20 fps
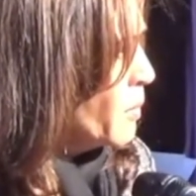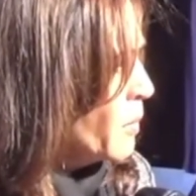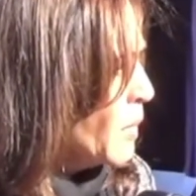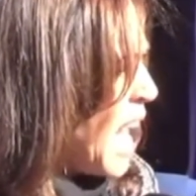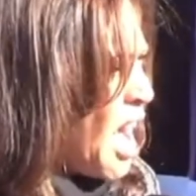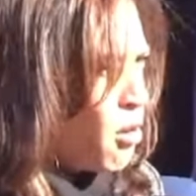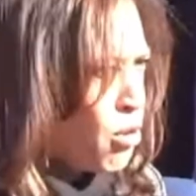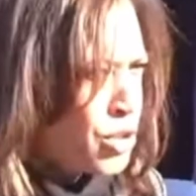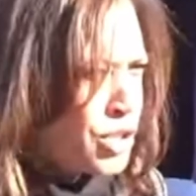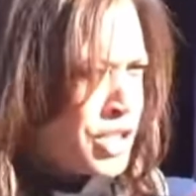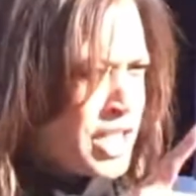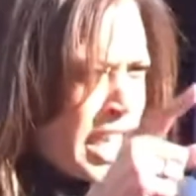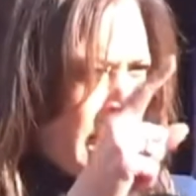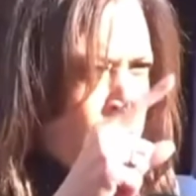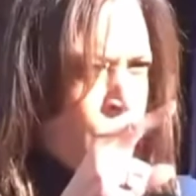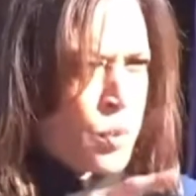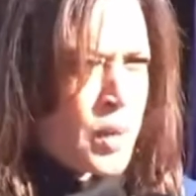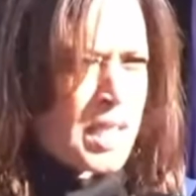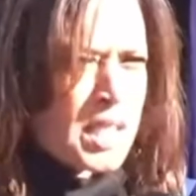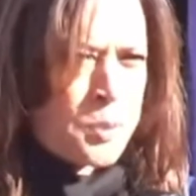How
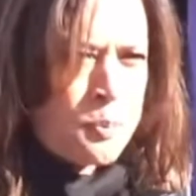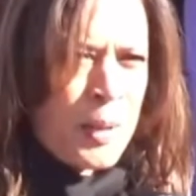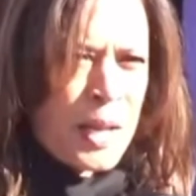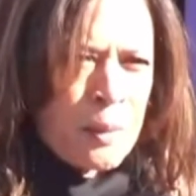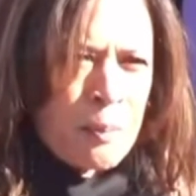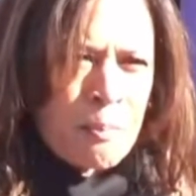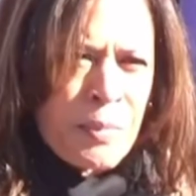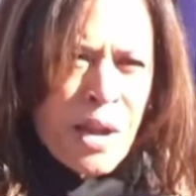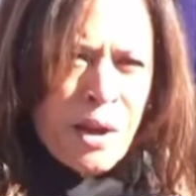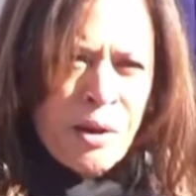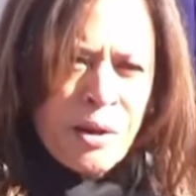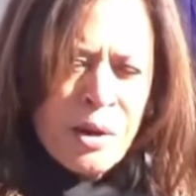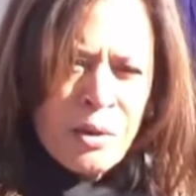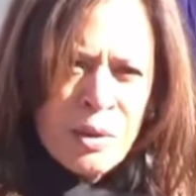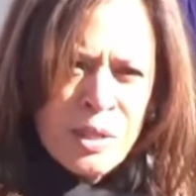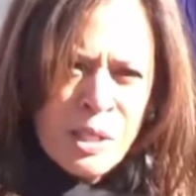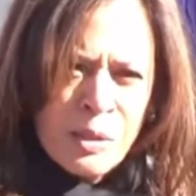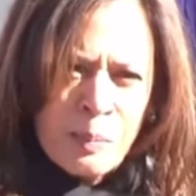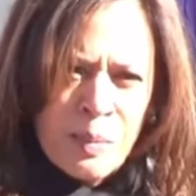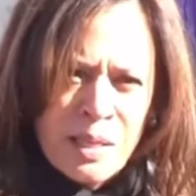dare we speak Merry
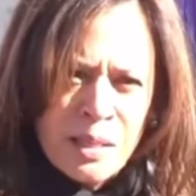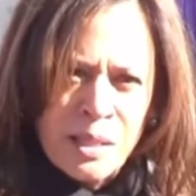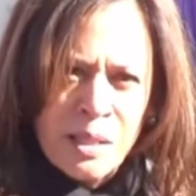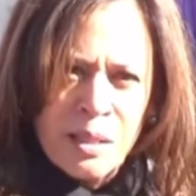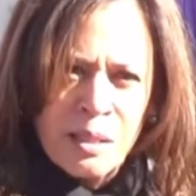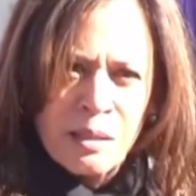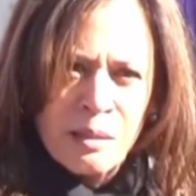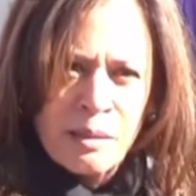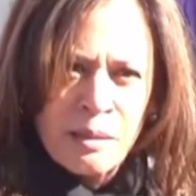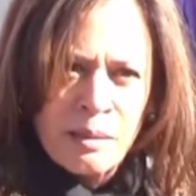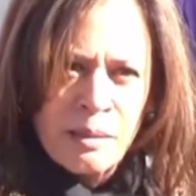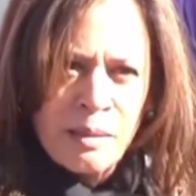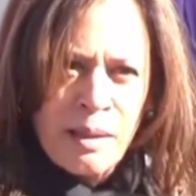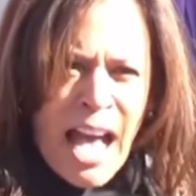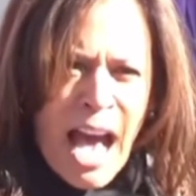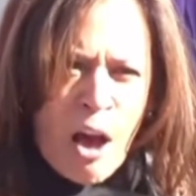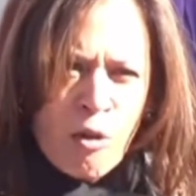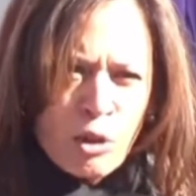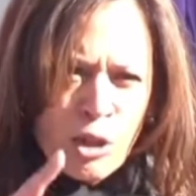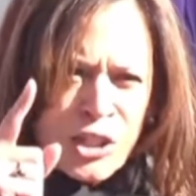Christmas?
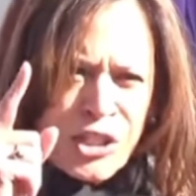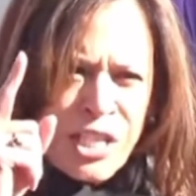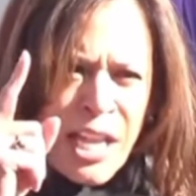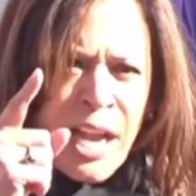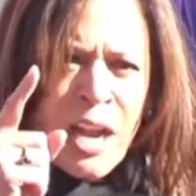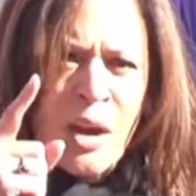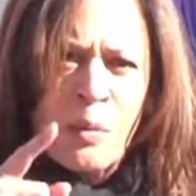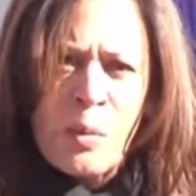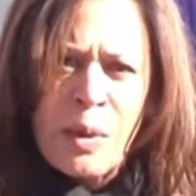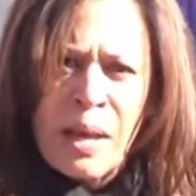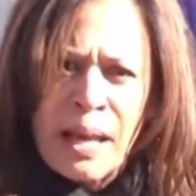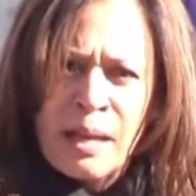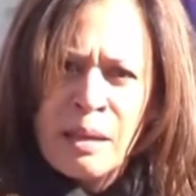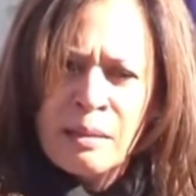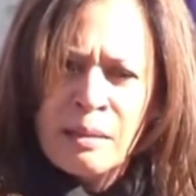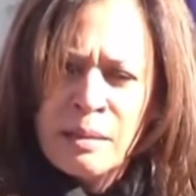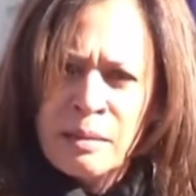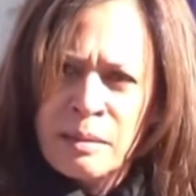How dare we?